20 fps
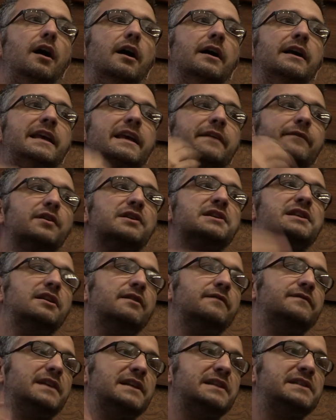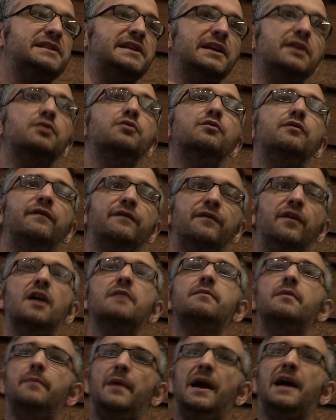and give ourselves a single
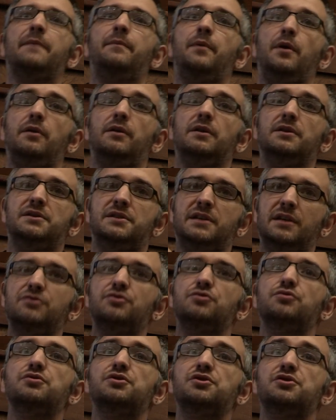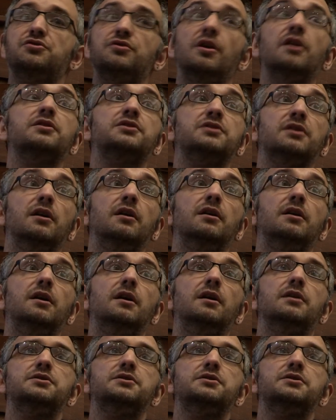fiber backbone, a central structure